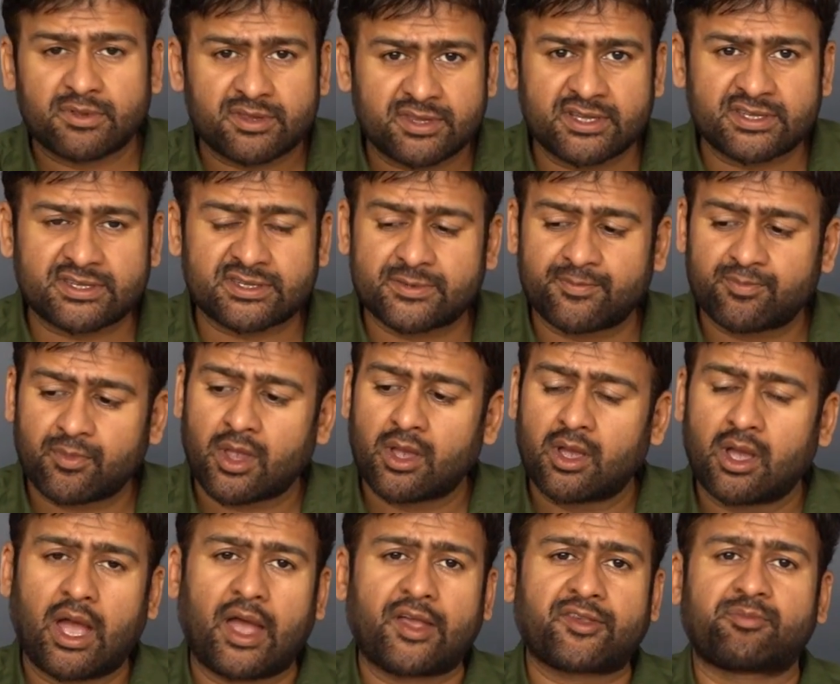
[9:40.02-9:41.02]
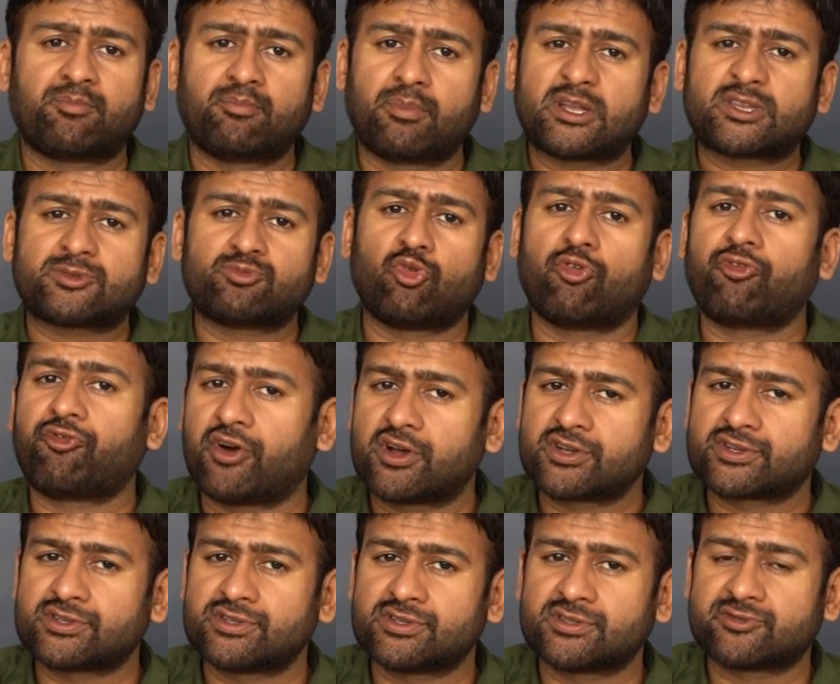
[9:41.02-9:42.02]
this has much more
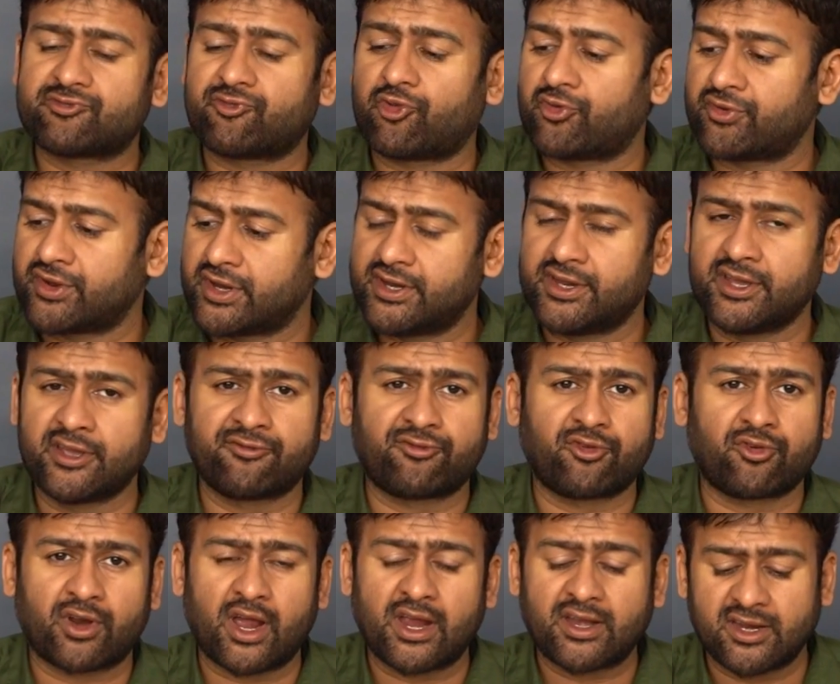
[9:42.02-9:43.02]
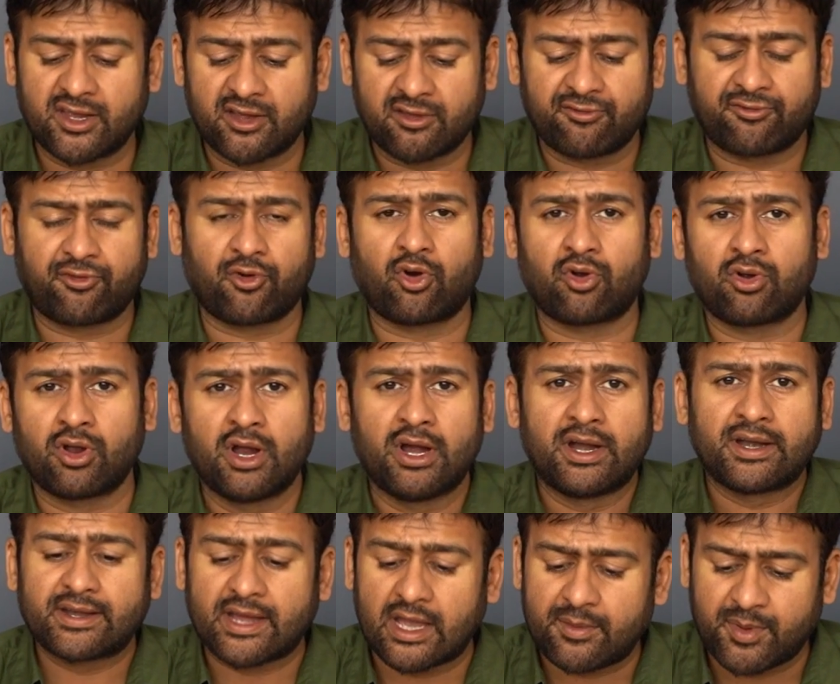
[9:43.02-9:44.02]
functions for reading, for writing, for
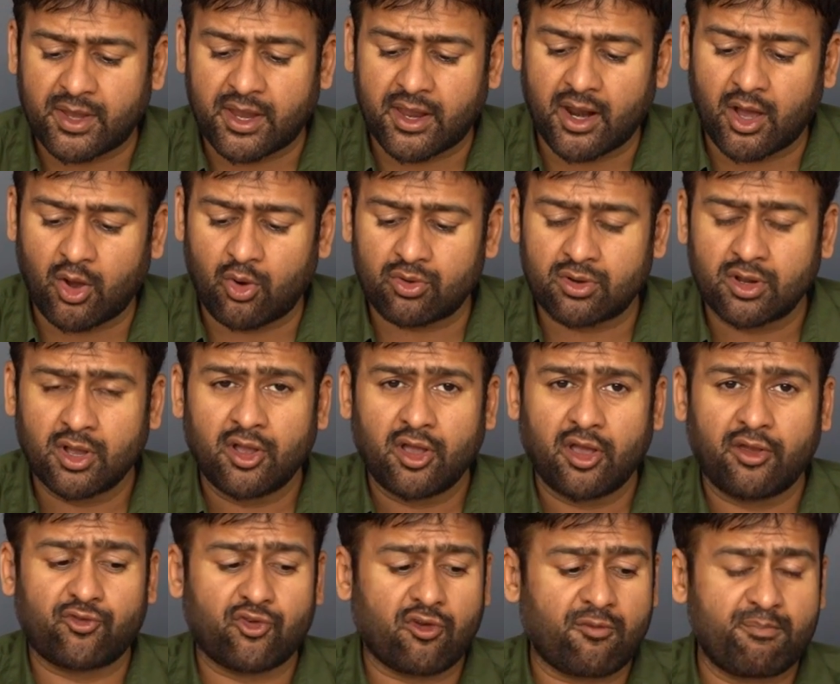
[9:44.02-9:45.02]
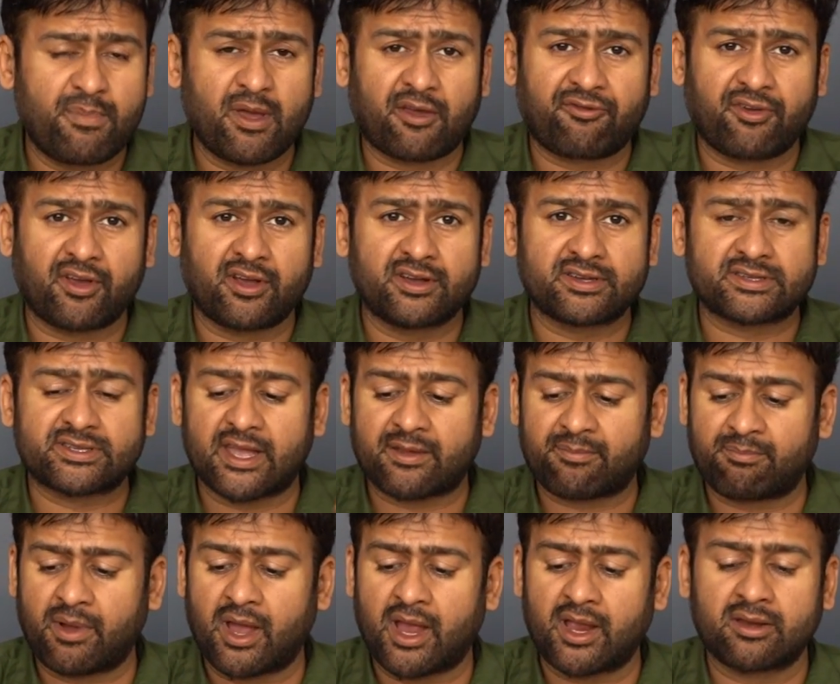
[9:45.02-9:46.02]
typing it out. If you have big fingers
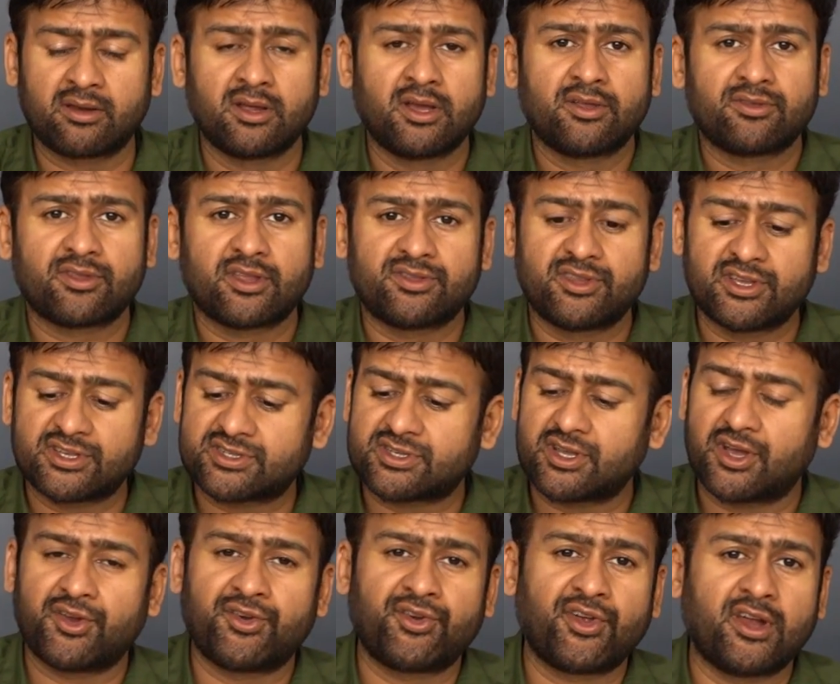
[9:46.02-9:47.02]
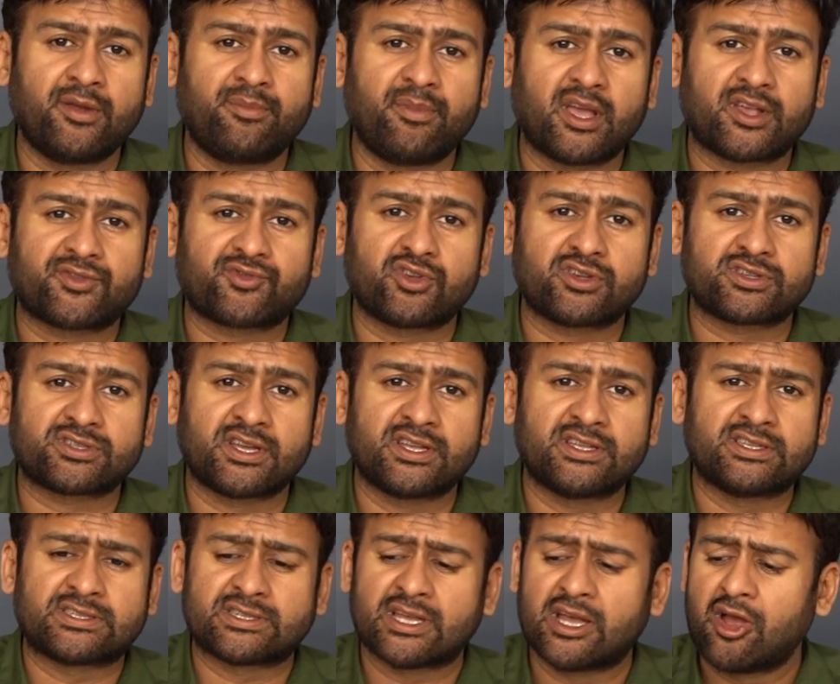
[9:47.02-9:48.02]
like mine, then this really makes for a
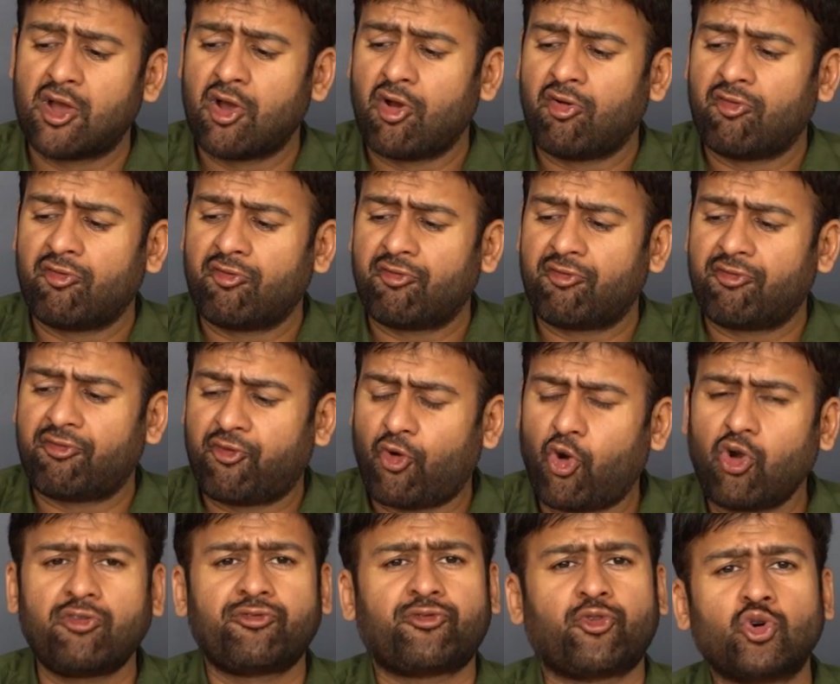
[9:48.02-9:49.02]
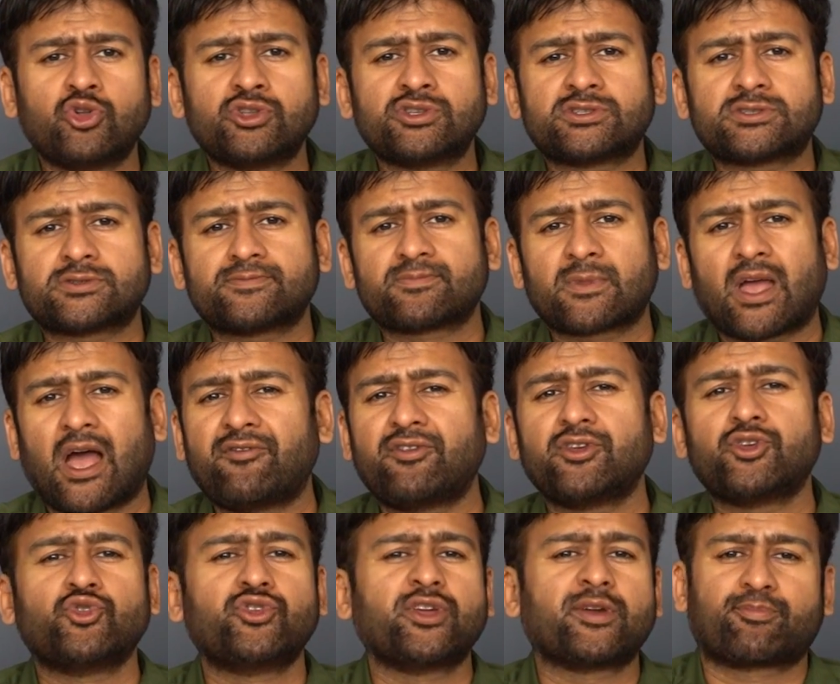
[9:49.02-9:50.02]
sense. Fold phones have
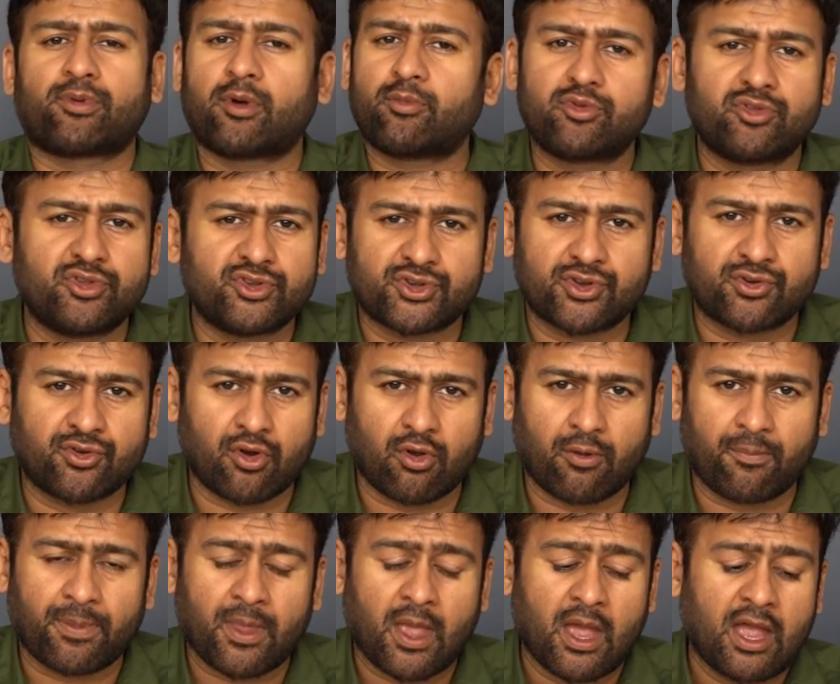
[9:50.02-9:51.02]
a unique proposition, you know.